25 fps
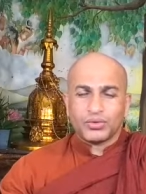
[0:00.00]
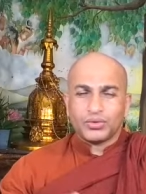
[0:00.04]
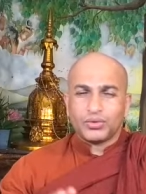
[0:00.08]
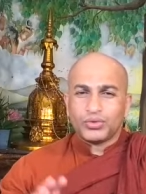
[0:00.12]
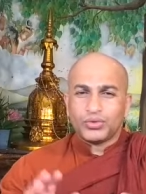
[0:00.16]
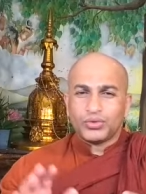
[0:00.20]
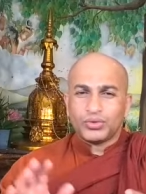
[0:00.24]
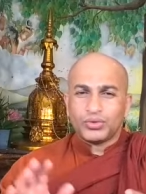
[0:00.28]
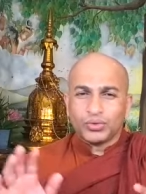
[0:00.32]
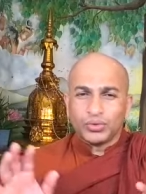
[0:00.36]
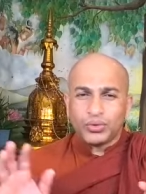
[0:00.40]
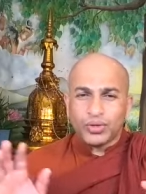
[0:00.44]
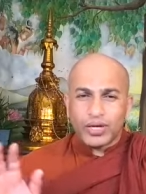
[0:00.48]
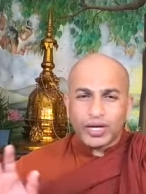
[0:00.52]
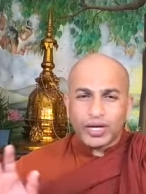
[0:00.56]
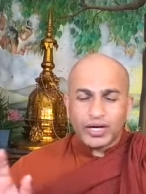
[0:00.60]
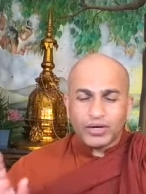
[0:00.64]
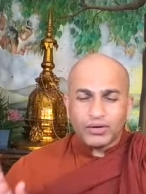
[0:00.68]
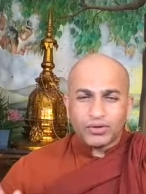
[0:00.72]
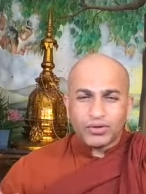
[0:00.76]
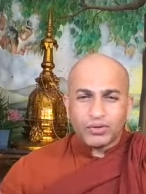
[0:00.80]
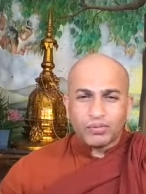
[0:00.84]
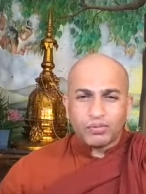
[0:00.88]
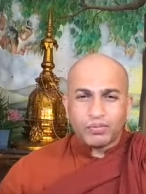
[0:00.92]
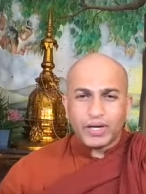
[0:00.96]
you
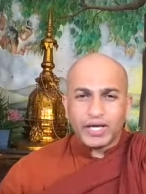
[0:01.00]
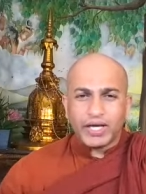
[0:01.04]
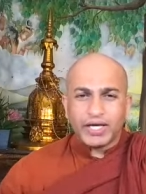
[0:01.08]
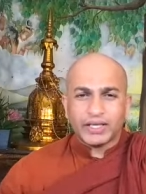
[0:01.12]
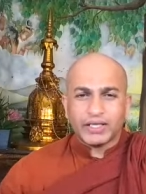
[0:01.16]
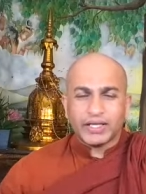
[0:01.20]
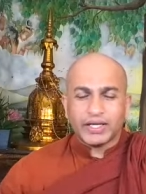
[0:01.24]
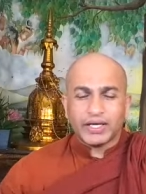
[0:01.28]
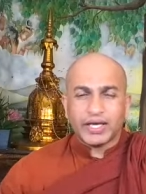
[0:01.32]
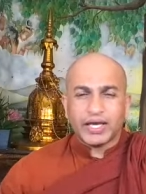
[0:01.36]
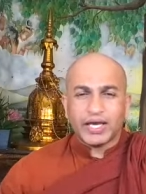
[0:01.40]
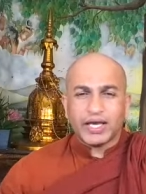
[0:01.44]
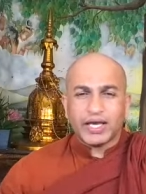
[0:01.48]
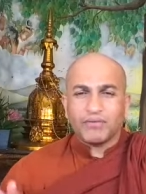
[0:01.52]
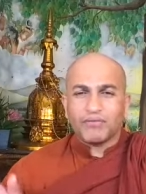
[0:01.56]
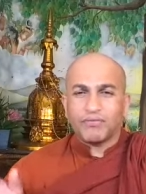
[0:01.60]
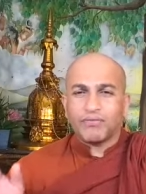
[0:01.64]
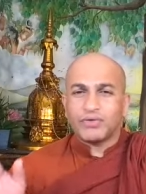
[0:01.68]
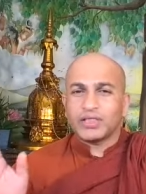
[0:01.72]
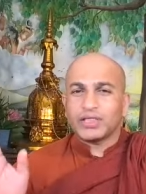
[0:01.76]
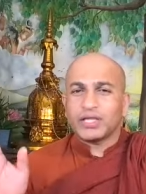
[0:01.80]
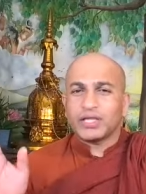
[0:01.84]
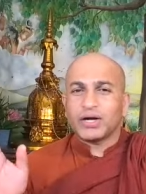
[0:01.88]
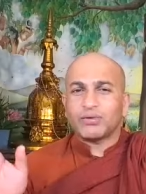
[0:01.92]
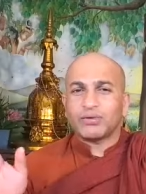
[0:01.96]
cannot play the game
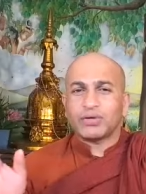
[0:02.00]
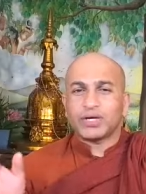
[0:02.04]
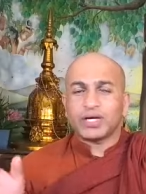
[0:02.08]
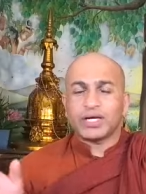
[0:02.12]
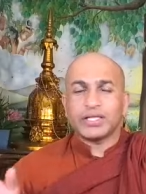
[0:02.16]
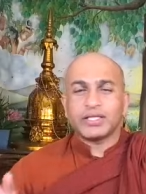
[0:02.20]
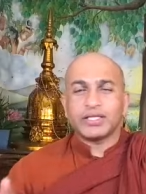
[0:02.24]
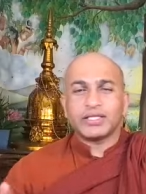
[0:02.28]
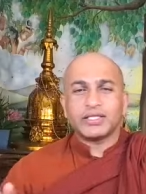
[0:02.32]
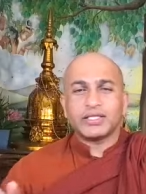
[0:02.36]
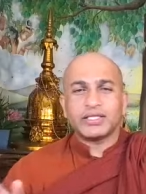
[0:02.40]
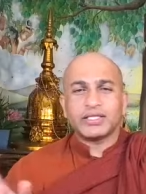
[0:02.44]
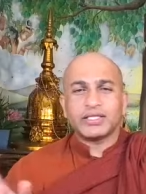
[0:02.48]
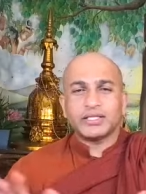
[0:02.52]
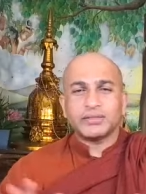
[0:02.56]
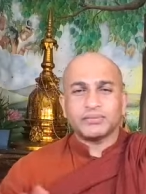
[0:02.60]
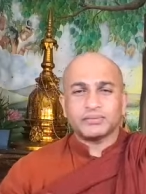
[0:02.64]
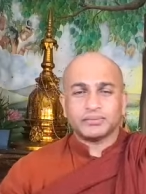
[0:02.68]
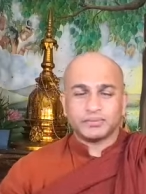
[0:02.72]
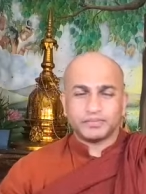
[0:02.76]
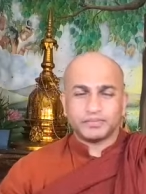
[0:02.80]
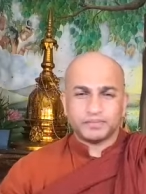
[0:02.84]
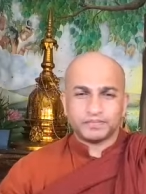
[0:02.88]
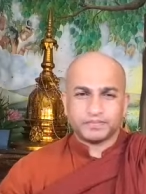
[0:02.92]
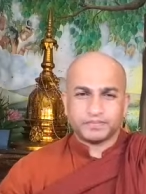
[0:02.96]
without other
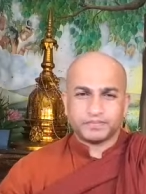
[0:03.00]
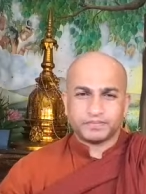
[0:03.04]
team.